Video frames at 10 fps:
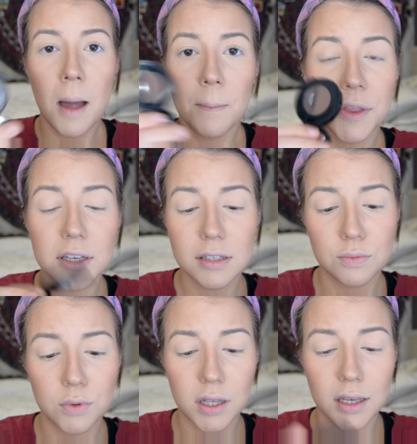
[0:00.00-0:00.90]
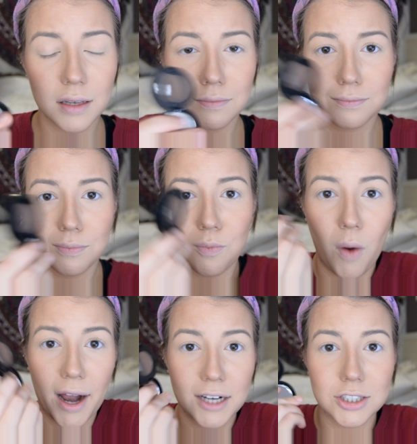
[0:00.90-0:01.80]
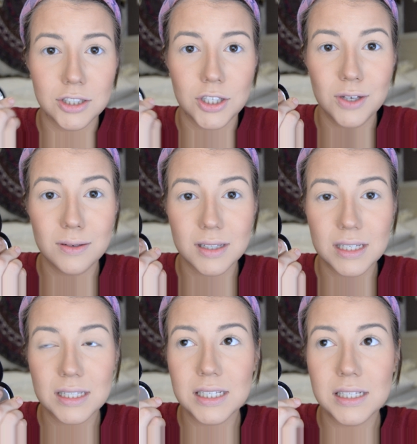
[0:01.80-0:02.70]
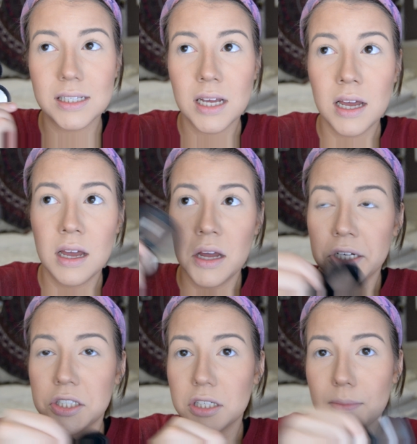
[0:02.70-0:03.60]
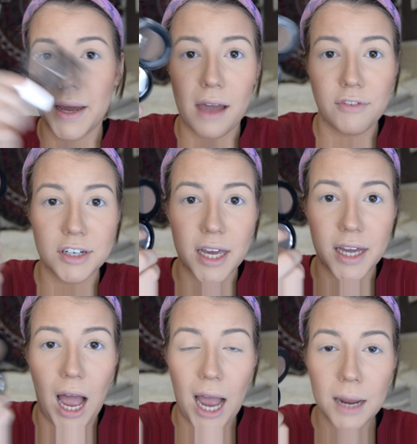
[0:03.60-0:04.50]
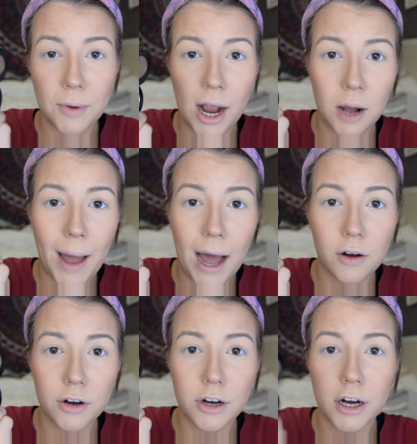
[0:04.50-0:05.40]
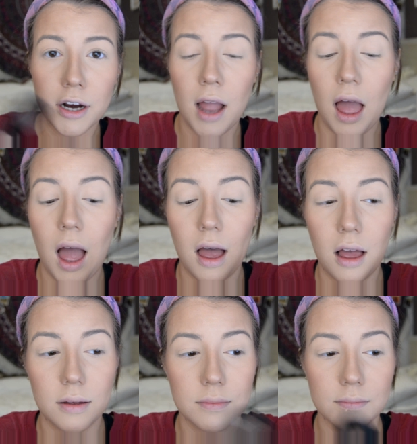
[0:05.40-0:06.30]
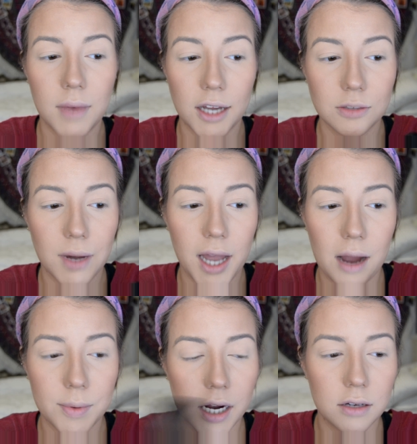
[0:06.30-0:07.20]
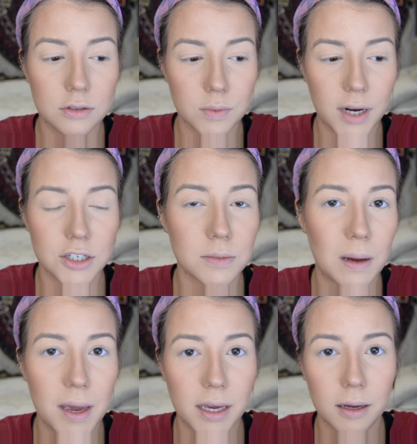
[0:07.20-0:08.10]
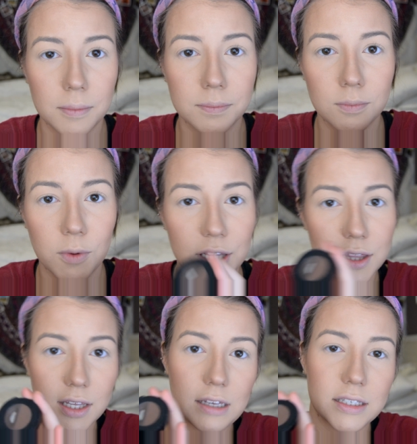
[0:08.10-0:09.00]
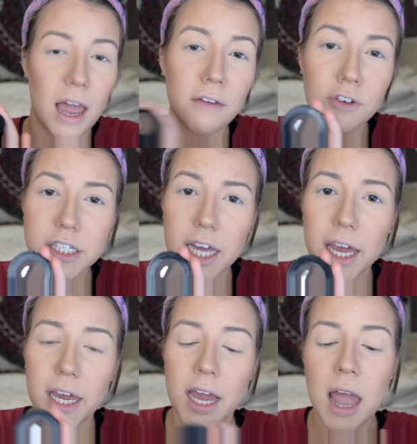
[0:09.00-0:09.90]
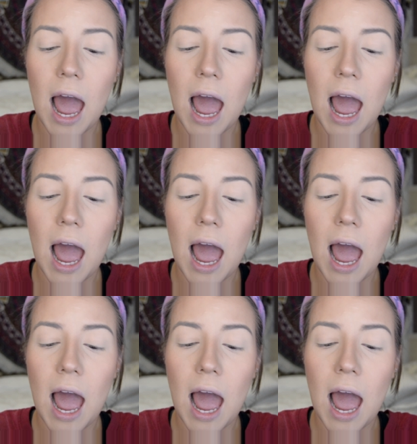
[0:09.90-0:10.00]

But this is really what I just used. This is just my everyday eyebrow powder. I do my eyebrows when I do my makeup with this every day.